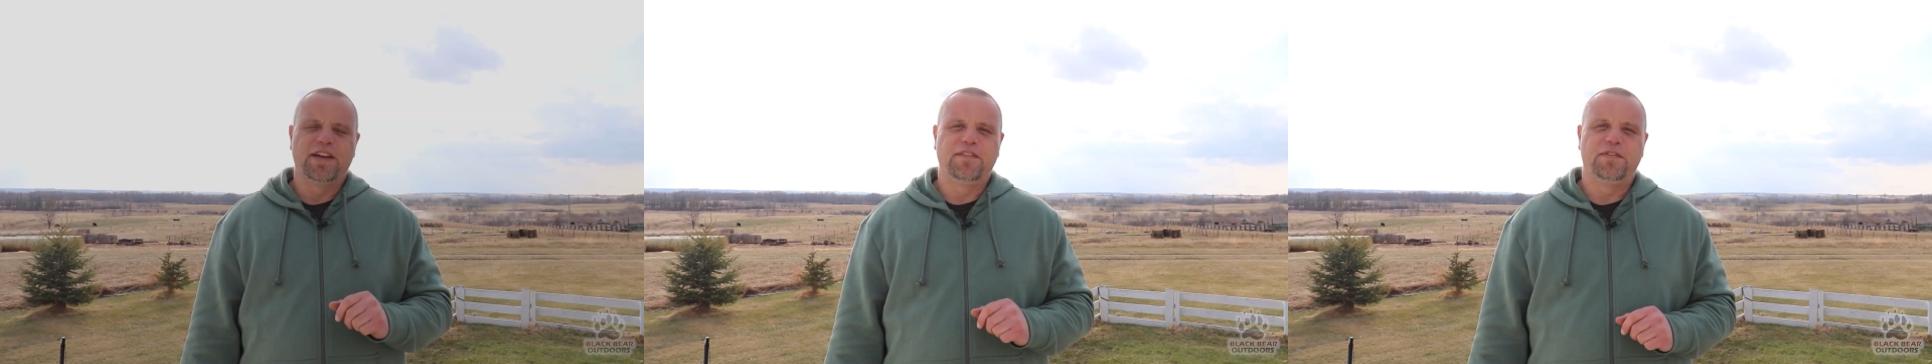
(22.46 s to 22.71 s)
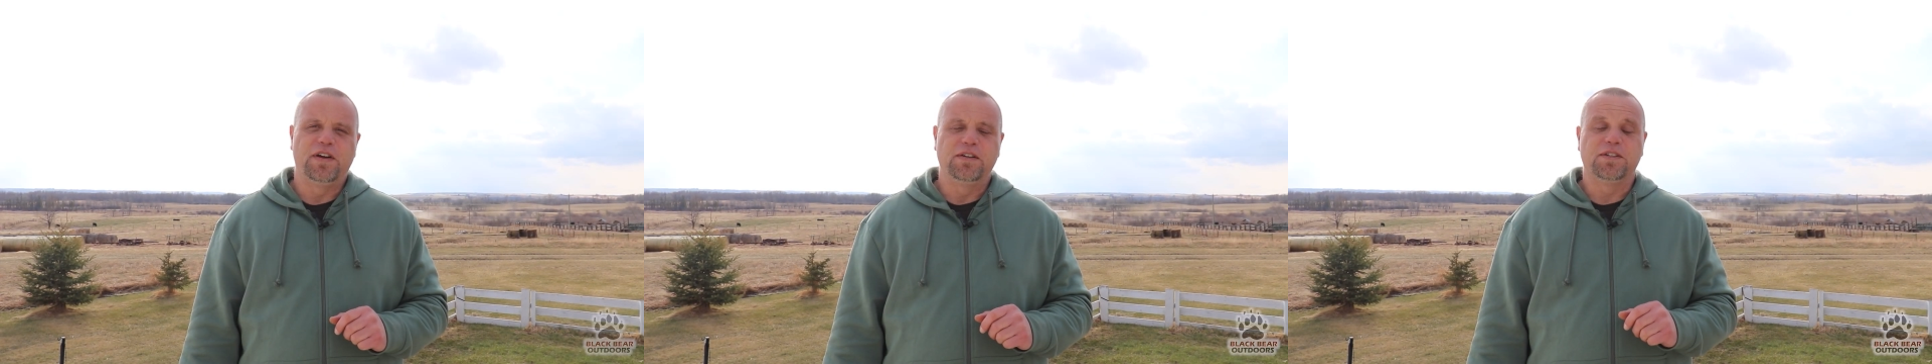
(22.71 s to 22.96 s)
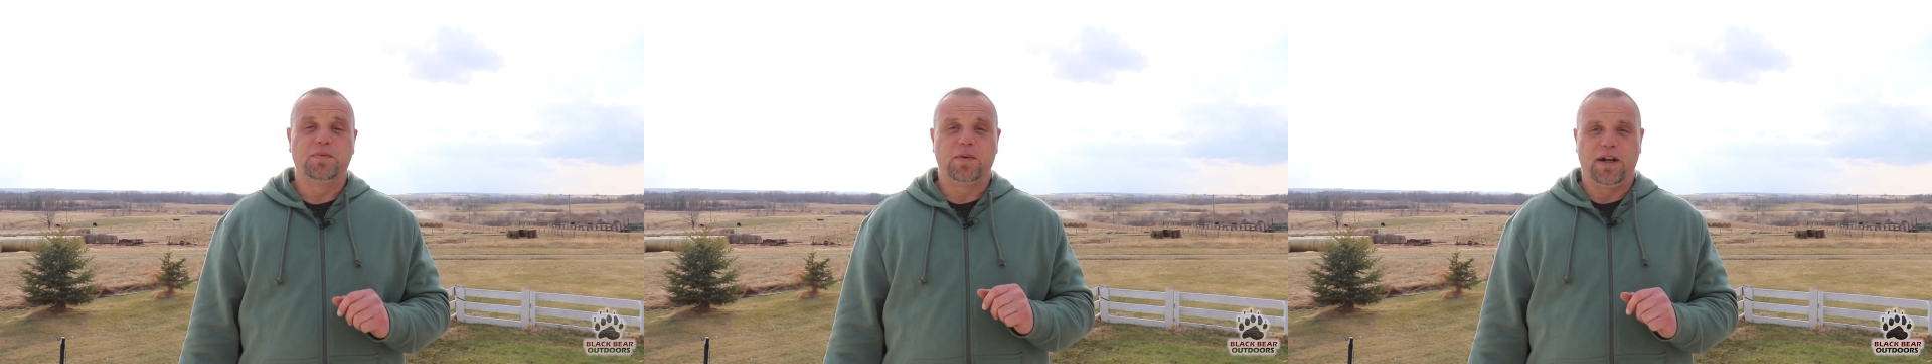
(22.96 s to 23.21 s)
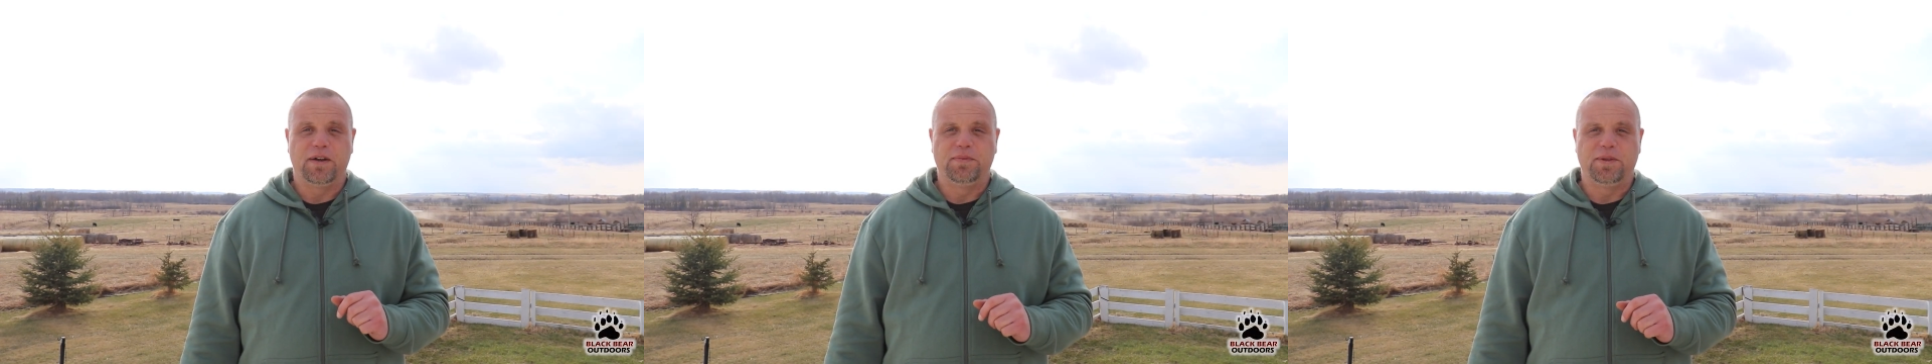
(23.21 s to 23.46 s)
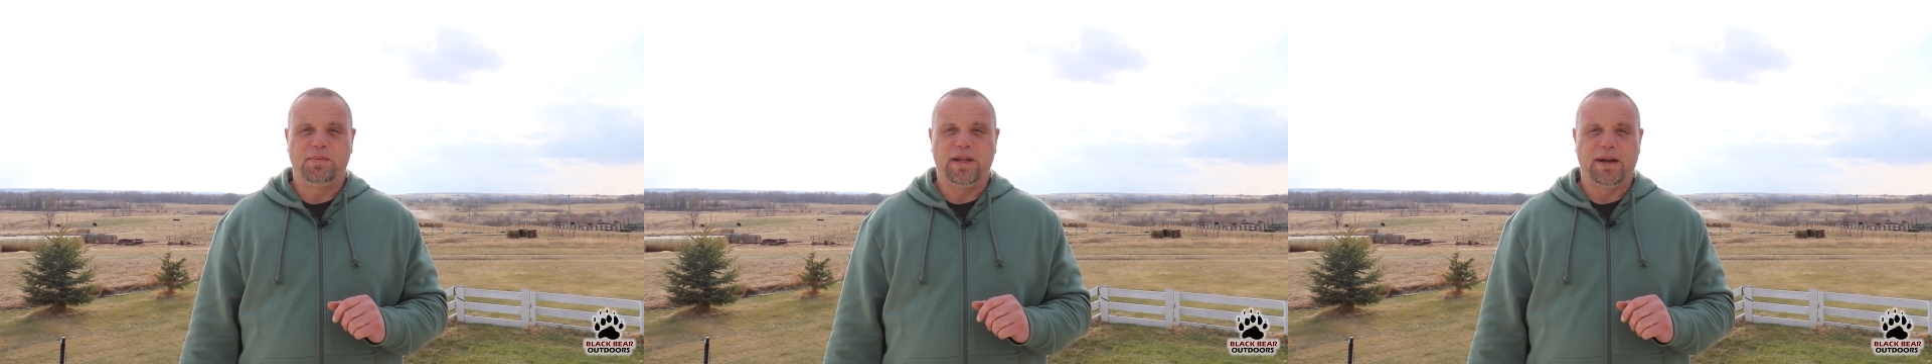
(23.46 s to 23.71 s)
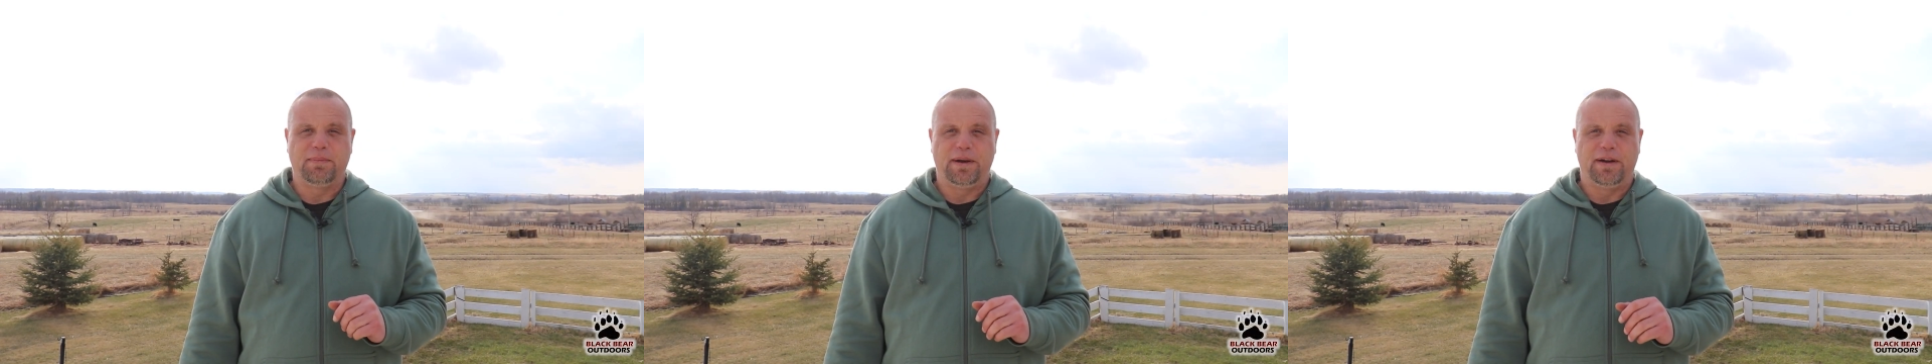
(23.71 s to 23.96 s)
again folks, and welcome to
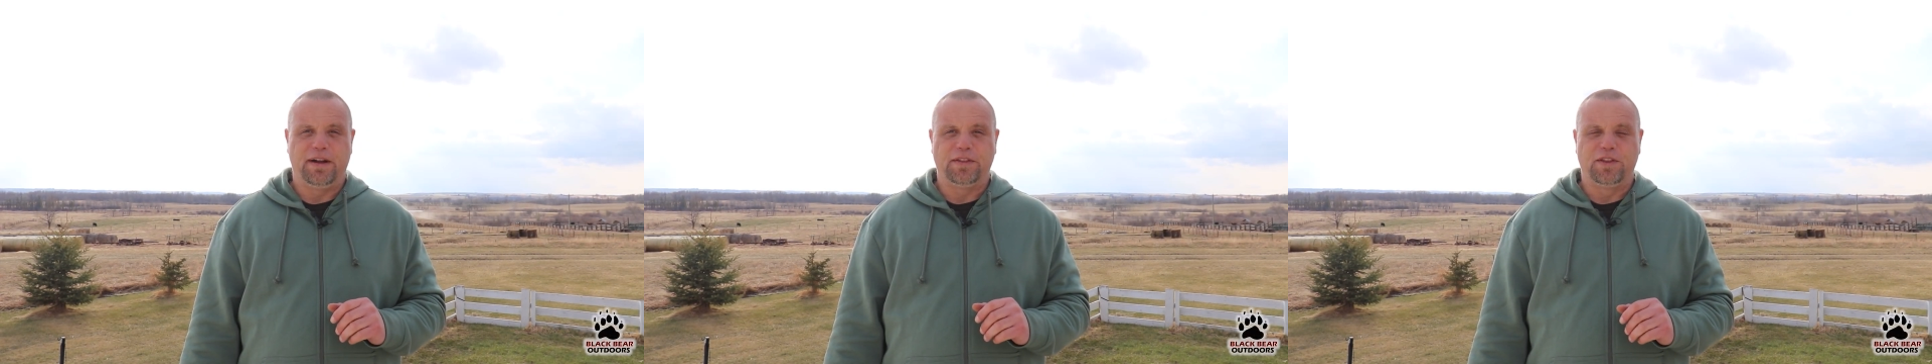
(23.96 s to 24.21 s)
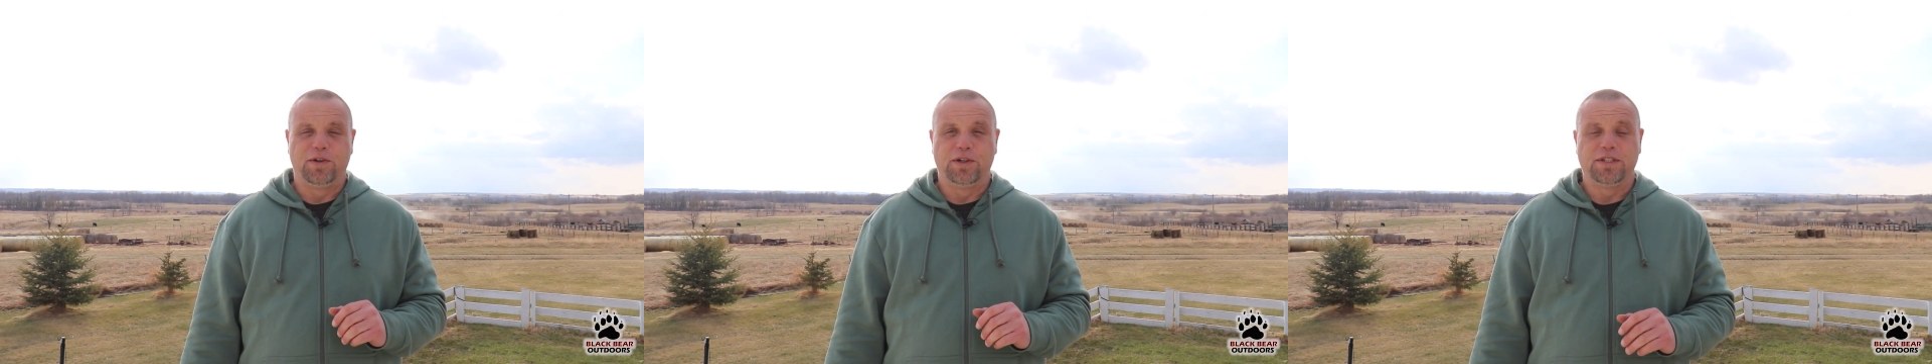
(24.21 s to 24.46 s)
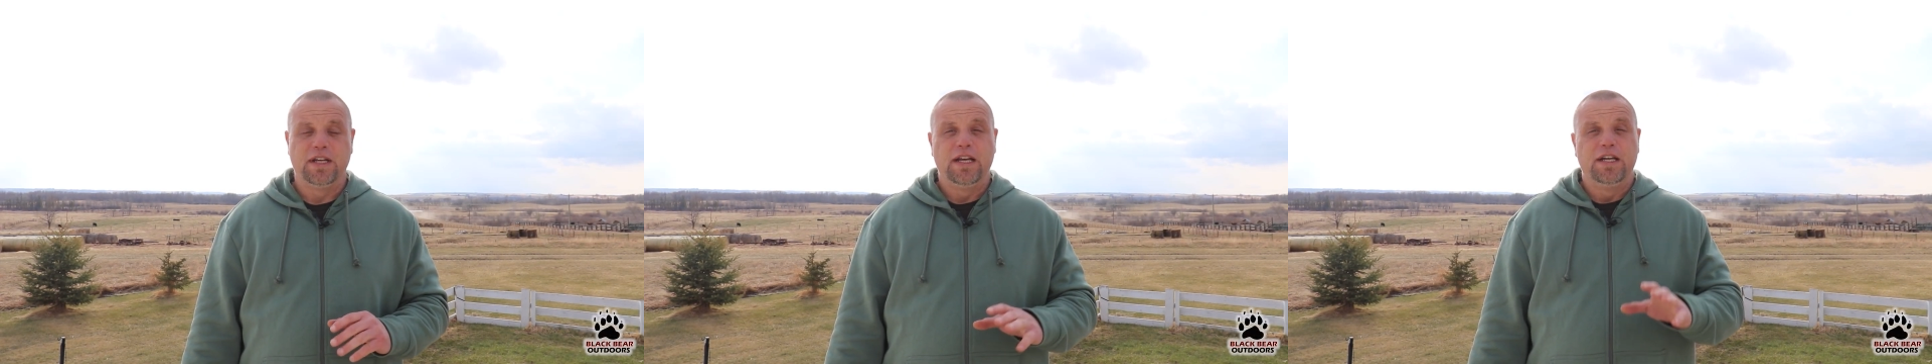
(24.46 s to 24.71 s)
Black Bear Outdoors.